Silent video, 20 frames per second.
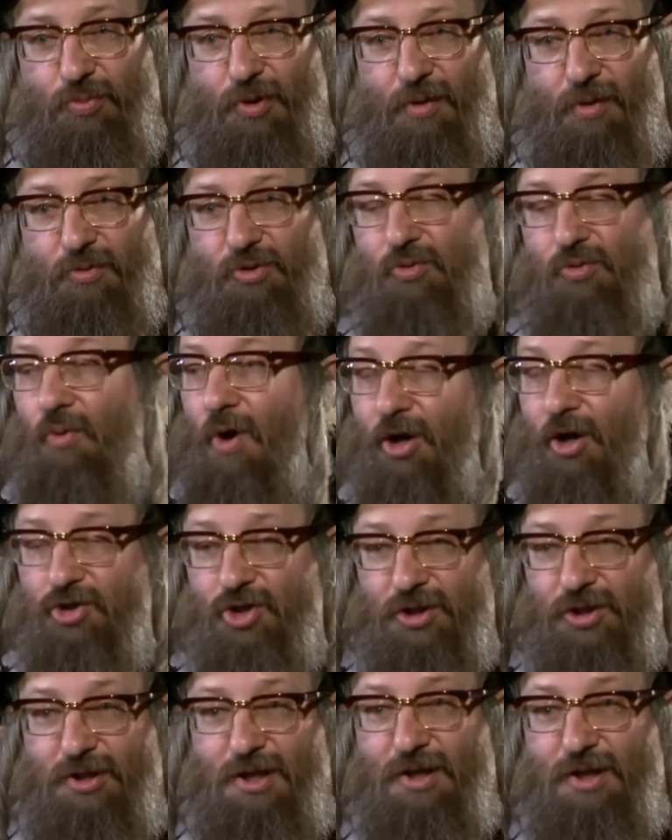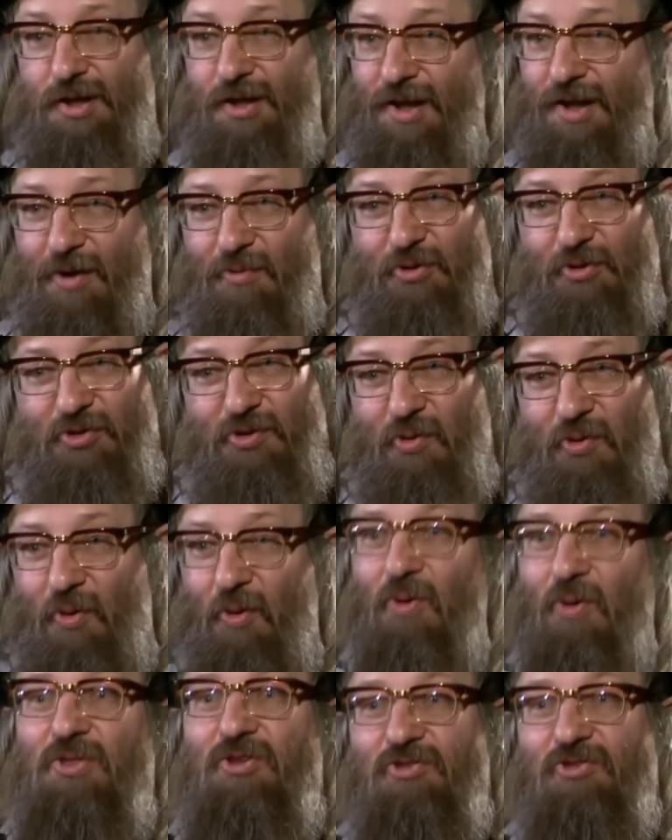to Argentina, and I was in
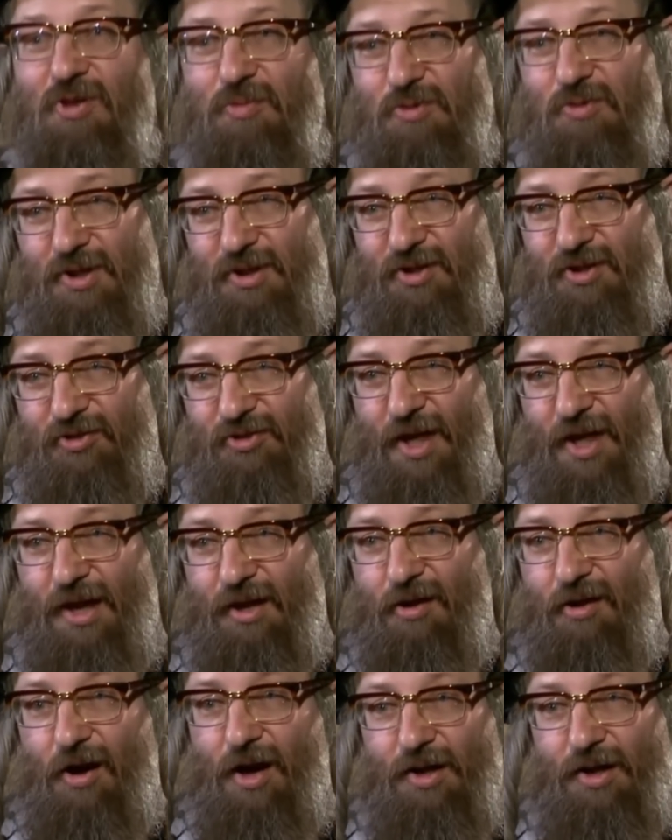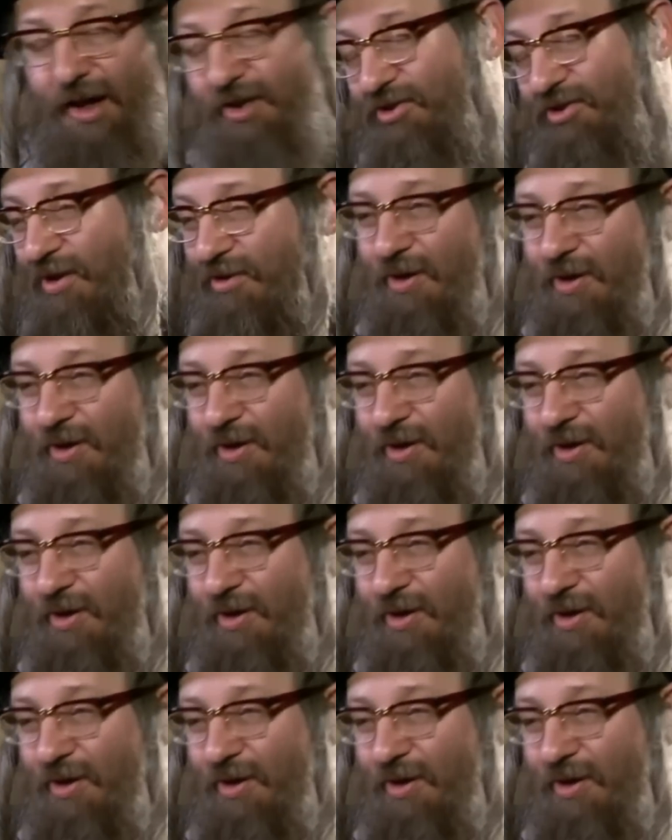all these communities, thank God.